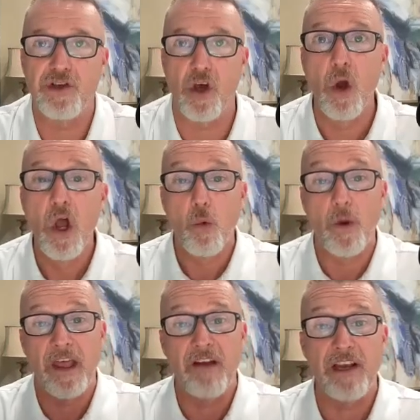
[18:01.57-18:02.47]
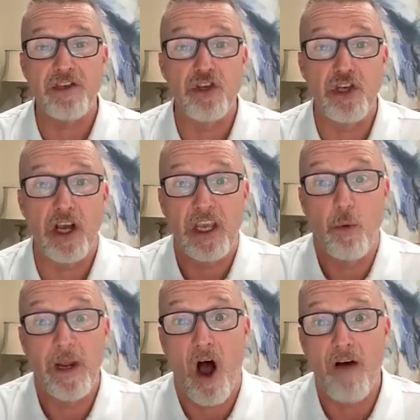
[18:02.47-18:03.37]
And so, with Innovation
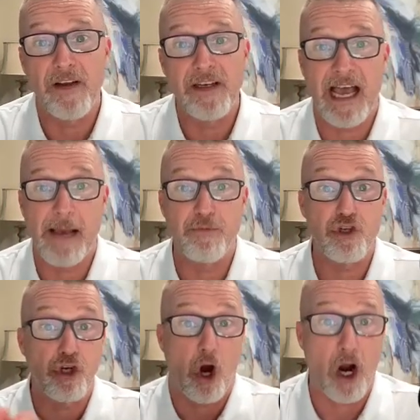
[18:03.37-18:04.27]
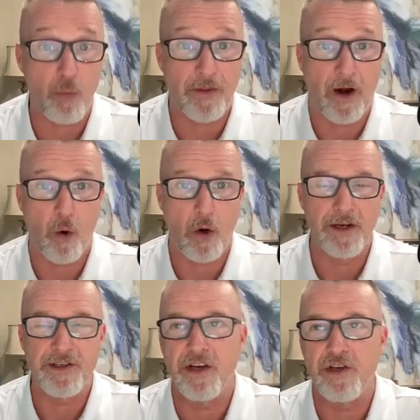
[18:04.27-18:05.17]
Junkie, we oftentimes start with our
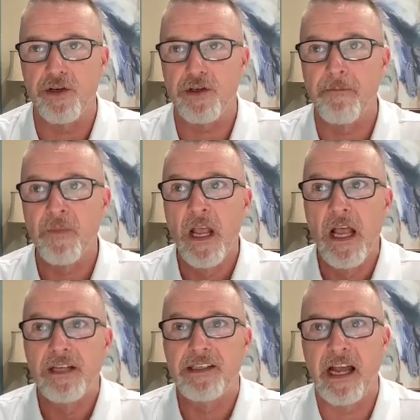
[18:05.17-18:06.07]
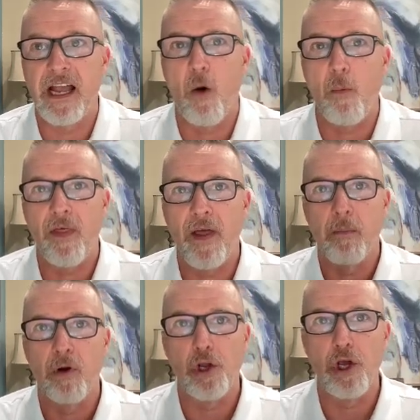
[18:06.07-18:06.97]
organizations to help
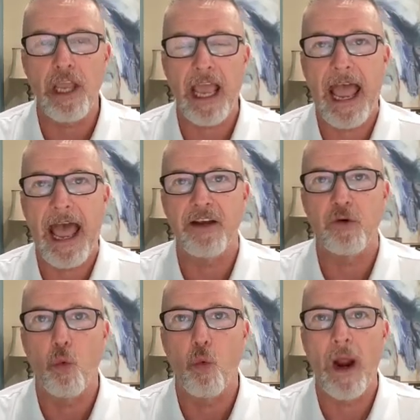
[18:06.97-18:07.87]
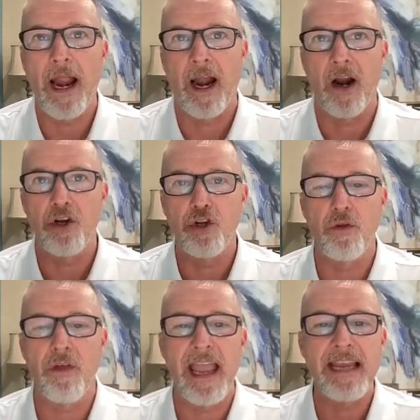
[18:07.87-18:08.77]
them look at where
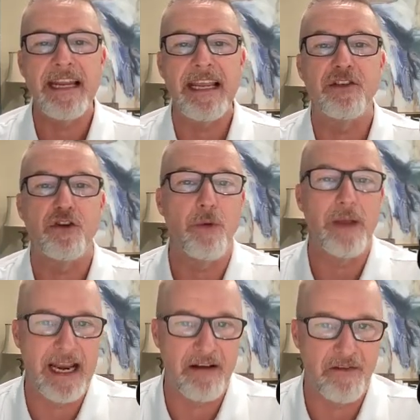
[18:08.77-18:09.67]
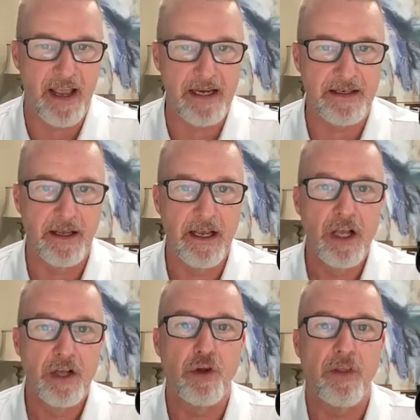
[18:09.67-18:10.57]
do they need to innovate
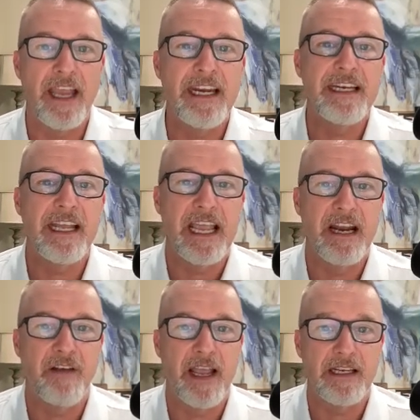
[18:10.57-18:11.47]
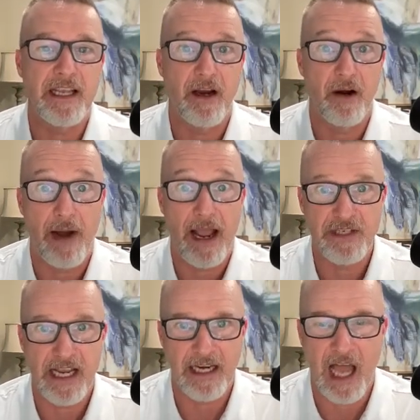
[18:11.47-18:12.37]
do they need to innovate
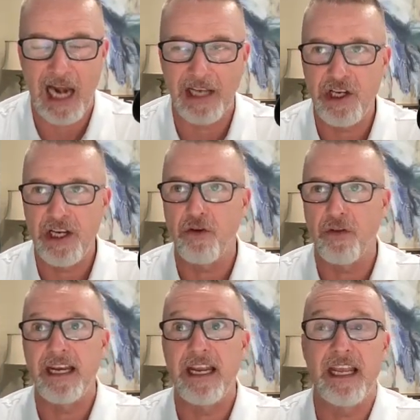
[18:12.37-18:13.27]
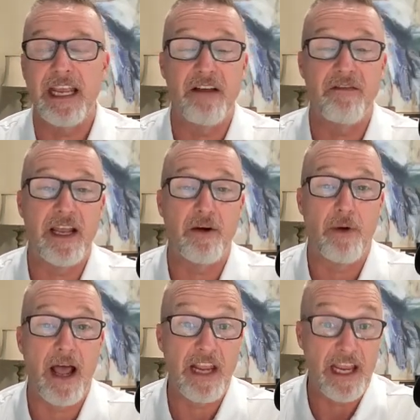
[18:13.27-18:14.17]
around technology do they need to innovate
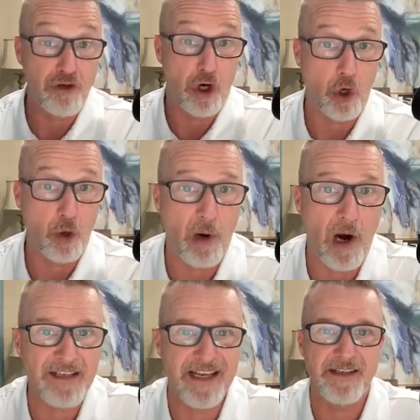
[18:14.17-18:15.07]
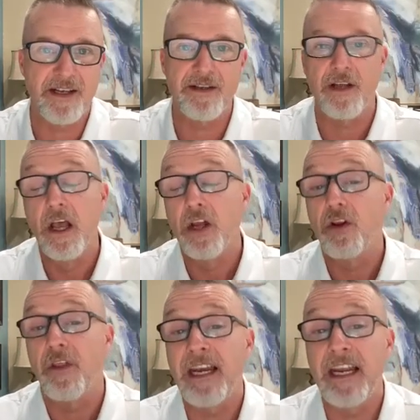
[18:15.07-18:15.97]
around internal processes
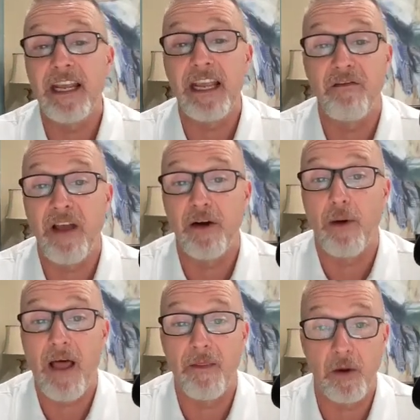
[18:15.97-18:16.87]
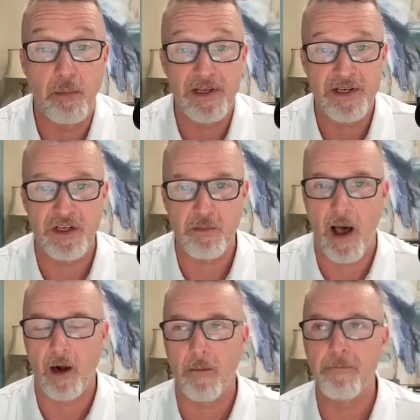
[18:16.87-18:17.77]
do they need to innovate around their business
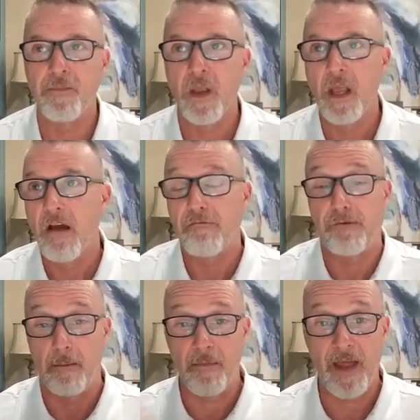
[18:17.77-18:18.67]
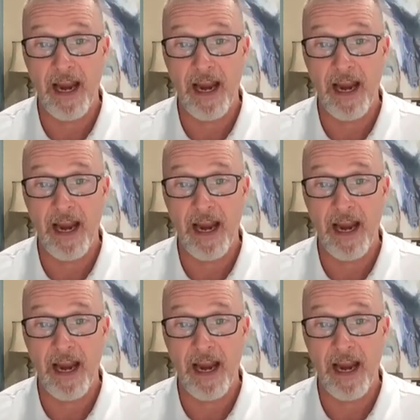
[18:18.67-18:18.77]
model from right.